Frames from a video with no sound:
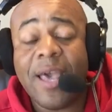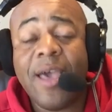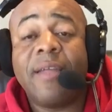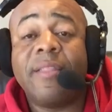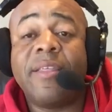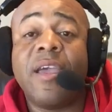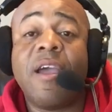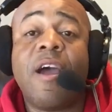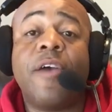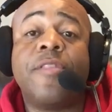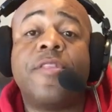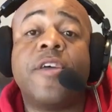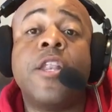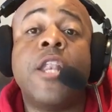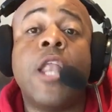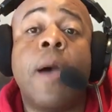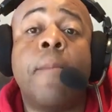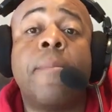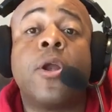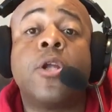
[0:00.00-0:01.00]
They are the
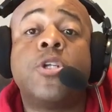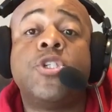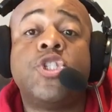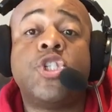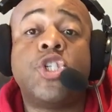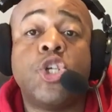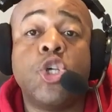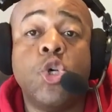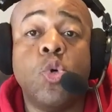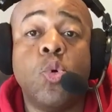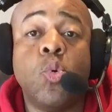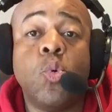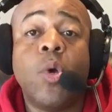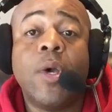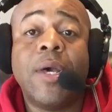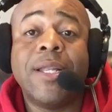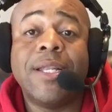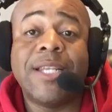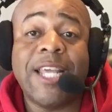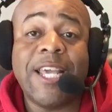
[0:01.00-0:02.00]
number two
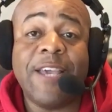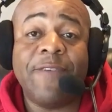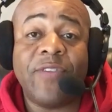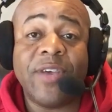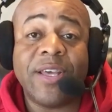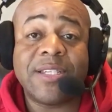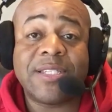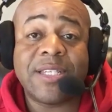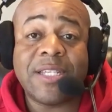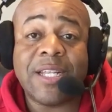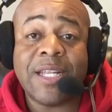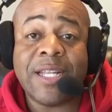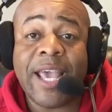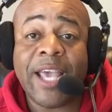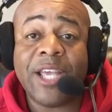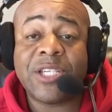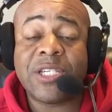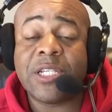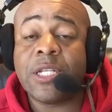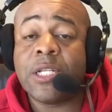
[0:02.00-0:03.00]
defense in the
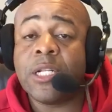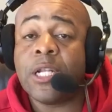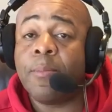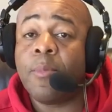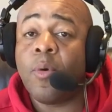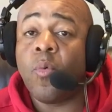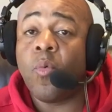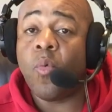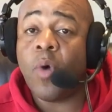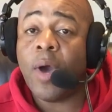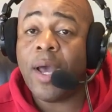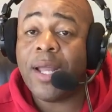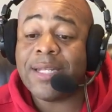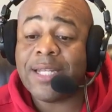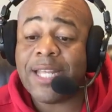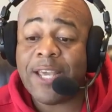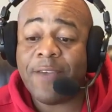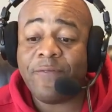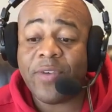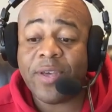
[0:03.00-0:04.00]
nation, the number one
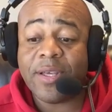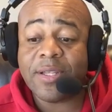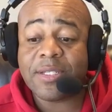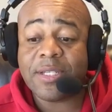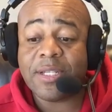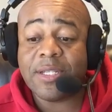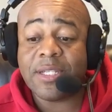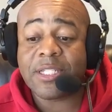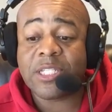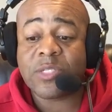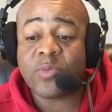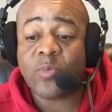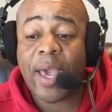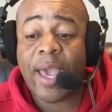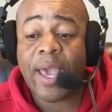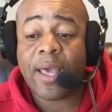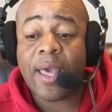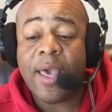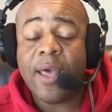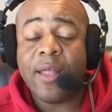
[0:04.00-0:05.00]
defense in the
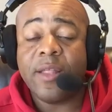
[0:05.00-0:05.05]
SWAC.